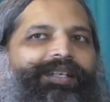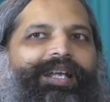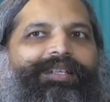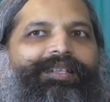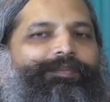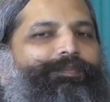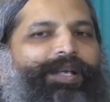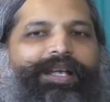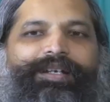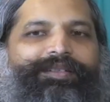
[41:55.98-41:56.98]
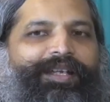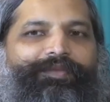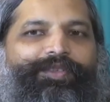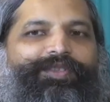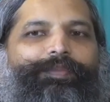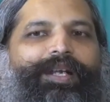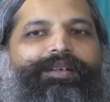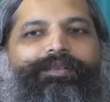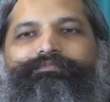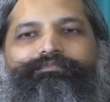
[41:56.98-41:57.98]
and the parents have to
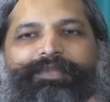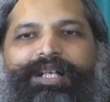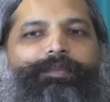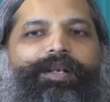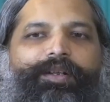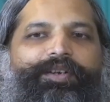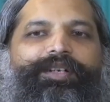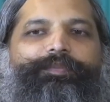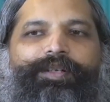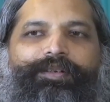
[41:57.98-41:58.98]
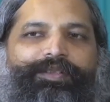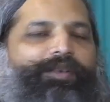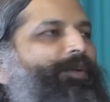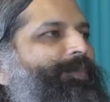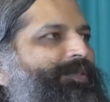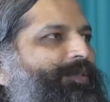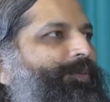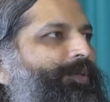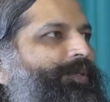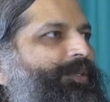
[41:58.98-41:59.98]
spend double or triple of the normal
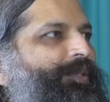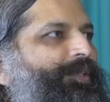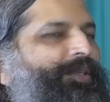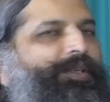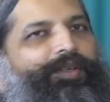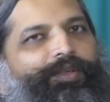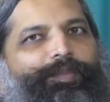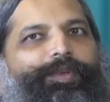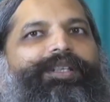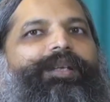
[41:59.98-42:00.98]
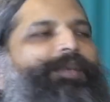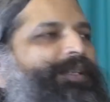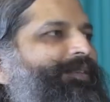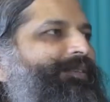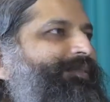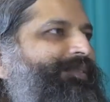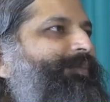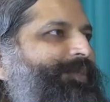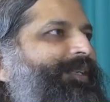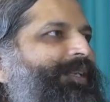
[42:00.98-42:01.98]
school to put them in
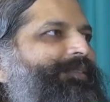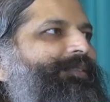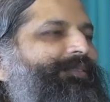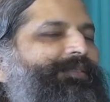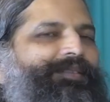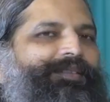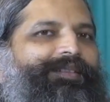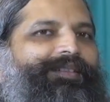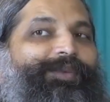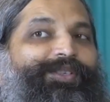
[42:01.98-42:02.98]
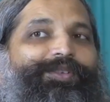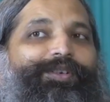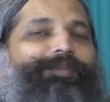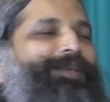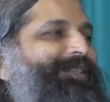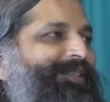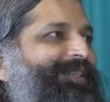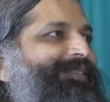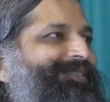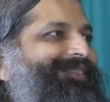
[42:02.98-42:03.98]
something like this, which shouldn't be the
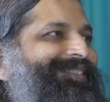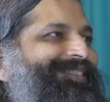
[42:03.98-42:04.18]
case,